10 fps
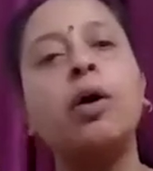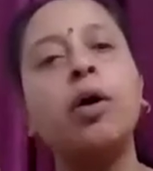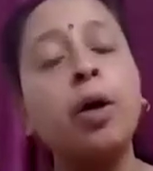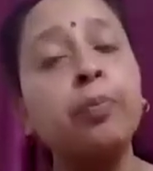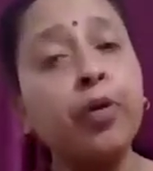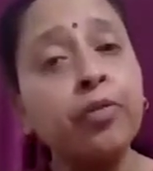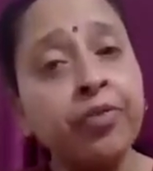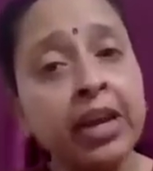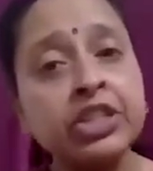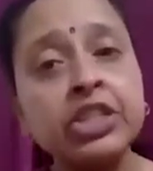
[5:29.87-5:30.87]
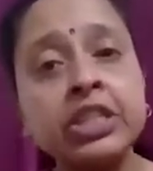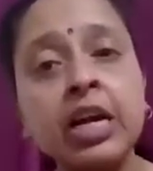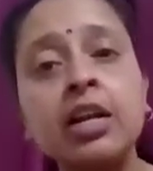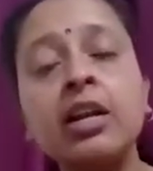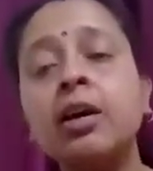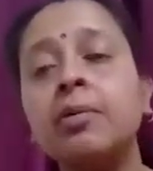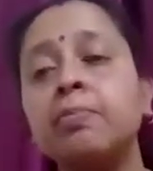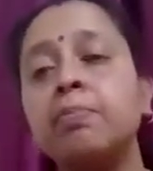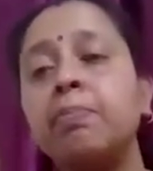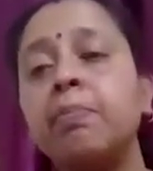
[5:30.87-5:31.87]
A professional
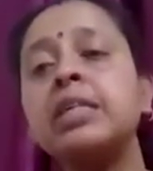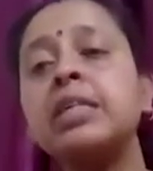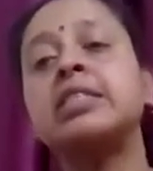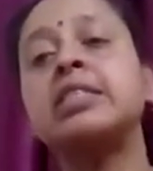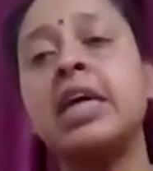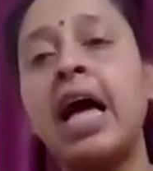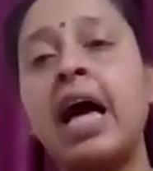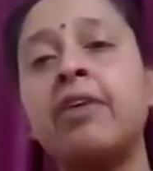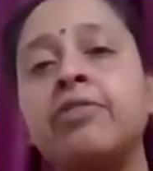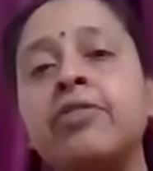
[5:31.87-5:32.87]
must have